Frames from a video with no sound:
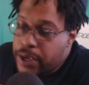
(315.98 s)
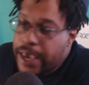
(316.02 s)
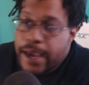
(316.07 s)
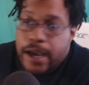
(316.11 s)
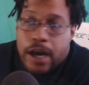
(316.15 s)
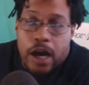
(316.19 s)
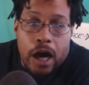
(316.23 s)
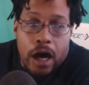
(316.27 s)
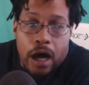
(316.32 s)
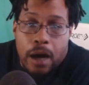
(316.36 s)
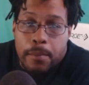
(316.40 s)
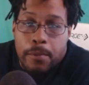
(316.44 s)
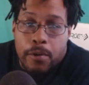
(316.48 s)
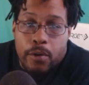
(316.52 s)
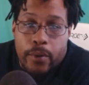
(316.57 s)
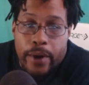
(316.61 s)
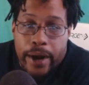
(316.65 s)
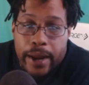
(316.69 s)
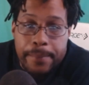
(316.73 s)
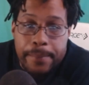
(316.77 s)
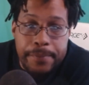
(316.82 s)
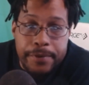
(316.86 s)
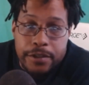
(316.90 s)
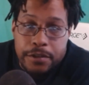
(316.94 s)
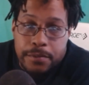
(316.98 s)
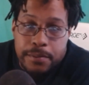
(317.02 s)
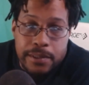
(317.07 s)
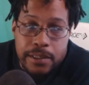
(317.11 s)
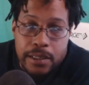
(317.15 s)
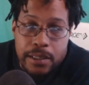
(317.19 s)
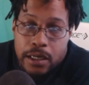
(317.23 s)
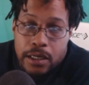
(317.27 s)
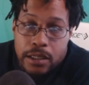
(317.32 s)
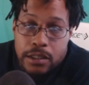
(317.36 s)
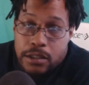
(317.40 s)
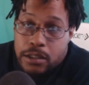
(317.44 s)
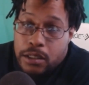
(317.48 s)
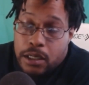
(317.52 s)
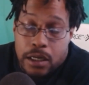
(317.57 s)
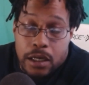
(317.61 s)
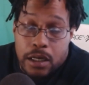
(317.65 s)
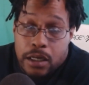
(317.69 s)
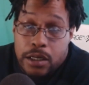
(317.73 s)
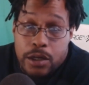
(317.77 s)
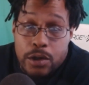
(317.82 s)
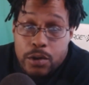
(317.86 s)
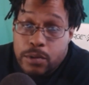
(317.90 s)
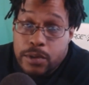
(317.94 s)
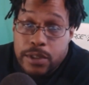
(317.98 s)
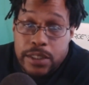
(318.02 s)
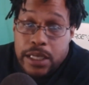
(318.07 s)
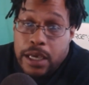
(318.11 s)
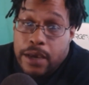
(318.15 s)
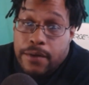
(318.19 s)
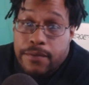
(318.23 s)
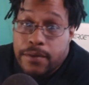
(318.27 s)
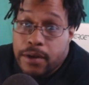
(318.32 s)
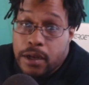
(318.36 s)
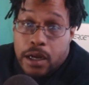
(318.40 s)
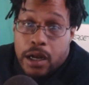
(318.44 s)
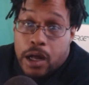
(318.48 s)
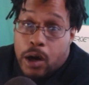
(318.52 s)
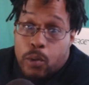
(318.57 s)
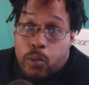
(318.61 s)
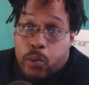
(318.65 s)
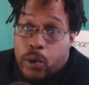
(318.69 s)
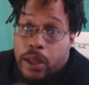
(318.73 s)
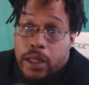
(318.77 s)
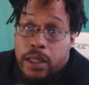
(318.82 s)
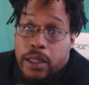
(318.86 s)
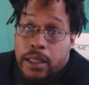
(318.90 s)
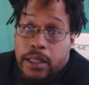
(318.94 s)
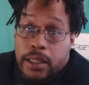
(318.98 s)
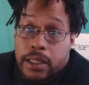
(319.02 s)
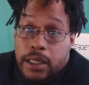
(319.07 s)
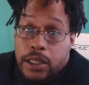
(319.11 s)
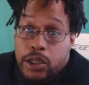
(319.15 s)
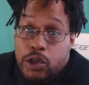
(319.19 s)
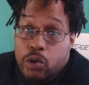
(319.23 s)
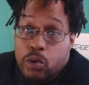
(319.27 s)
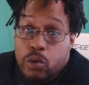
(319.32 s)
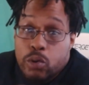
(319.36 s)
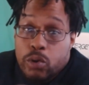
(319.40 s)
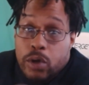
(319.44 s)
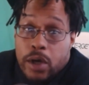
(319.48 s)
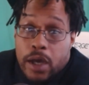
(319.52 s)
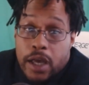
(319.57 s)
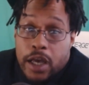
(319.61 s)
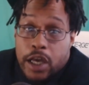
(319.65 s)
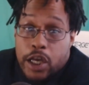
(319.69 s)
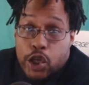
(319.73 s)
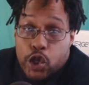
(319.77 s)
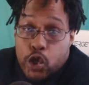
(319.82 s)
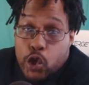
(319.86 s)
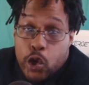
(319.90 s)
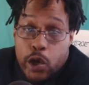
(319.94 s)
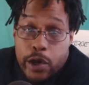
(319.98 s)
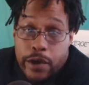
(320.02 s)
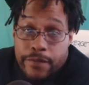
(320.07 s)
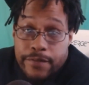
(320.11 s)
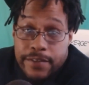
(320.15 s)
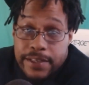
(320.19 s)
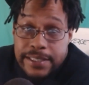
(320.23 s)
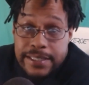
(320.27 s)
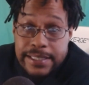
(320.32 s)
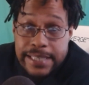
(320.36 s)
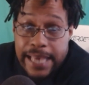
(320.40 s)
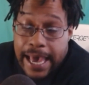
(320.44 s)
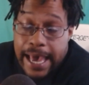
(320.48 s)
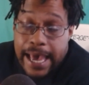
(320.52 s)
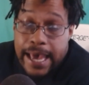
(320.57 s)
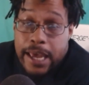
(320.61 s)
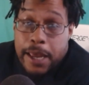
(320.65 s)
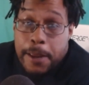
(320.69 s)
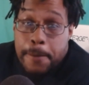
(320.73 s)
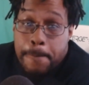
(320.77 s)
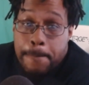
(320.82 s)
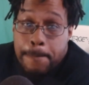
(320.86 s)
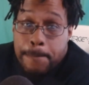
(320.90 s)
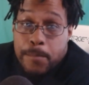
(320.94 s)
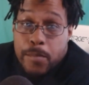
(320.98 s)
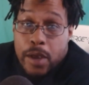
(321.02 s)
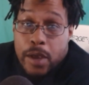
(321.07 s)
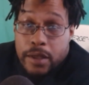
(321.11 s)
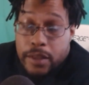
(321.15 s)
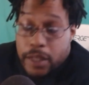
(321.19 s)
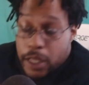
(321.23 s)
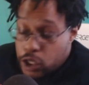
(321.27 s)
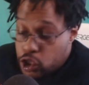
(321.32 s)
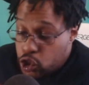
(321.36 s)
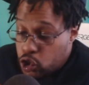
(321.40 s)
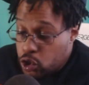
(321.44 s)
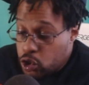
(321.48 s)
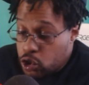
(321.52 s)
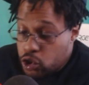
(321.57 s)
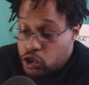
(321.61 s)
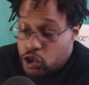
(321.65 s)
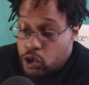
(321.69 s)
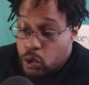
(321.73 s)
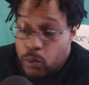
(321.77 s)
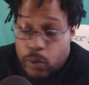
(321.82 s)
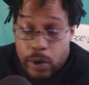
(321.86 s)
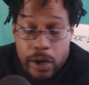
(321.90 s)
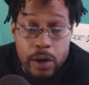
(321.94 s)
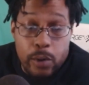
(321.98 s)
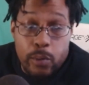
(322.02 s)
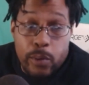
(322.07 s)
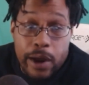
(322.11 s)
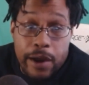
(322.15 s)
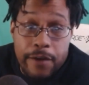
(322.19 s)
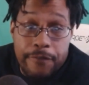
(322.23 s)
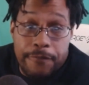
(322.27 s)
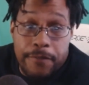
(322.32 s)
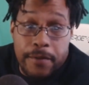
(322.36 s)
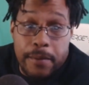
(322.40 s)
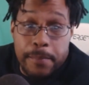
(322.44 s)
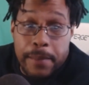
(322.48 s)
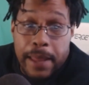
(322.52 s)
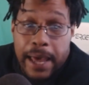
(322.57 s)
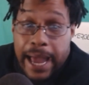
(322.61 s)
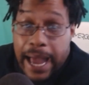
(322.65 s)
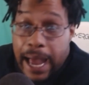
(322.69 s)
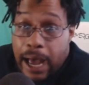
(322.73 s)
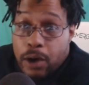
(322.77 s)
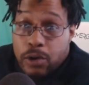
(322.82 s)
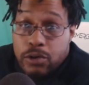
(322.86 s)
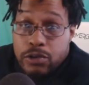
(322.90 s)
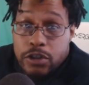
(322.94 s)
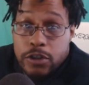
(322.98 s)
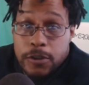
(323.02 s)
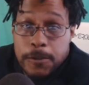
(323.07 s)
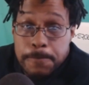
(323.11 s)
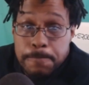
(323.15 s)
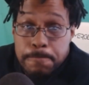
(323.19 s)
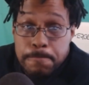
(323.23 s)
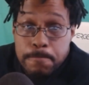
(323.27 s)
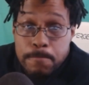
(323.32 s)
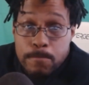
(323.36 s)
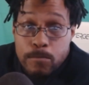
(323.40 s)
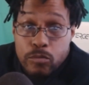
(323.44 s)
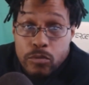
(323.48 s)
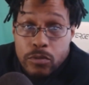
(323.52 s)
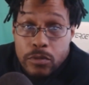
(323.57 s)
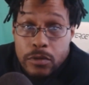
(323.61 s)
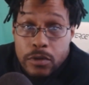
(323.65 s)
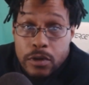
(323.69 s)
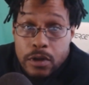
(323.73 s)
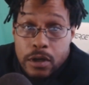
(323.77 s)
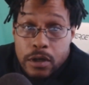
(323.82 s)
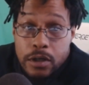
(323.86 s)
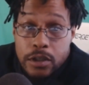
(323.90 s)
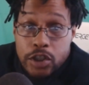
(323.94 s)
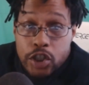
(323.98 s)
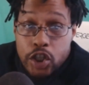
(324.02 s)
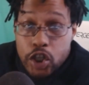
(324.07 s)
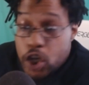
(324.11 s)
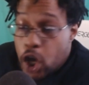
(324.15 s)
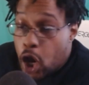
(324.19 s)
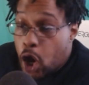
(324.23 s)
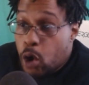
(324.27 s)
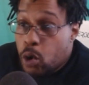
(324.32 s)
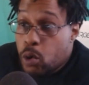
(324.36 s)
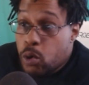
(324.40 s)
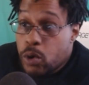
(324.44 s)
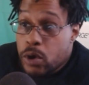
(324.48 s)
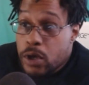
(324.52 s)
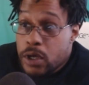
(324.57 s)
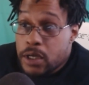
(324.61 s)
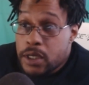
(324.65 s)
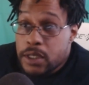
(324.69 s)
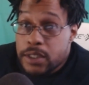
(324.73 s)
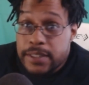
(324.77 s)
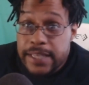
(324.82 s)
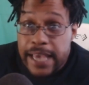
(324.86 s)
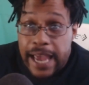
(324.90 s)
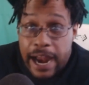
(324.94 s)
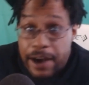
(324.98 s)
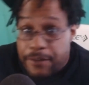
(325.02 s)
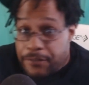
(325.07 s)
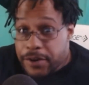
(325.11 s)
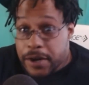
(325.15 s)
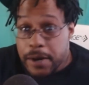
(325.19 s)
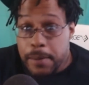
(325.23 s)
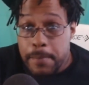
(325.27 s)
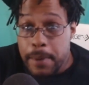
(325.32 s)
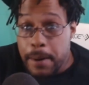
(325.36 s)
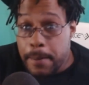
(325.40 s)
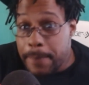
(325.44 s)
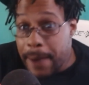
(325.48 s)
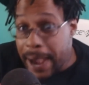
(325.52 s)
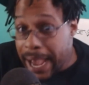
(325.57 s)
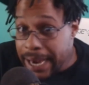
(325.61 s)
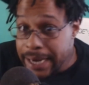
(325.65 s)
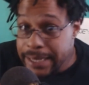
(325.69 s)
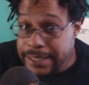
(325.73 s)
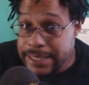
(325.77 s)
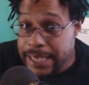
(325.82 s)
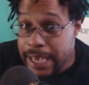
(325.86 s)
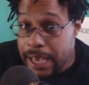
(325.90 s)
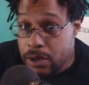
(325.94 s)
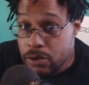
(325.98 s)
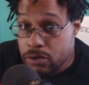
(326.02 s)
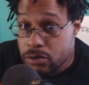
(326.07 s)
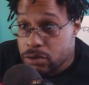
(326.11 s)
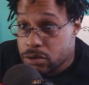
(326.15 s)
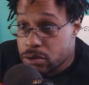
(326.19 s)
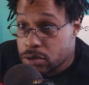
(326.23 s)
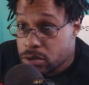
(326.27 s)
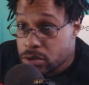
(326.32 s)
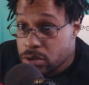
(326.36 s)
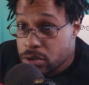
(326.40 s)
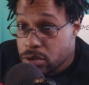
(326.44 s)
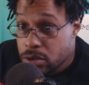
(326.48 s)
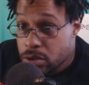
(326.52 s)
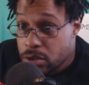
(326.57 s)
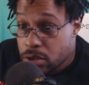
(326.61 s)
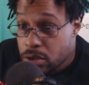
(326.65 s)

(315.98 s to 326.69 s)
You can't call him a rapist because, nigga, you was giving it up willingly. You even said that you used to run away from the house to go to African Bombada's house.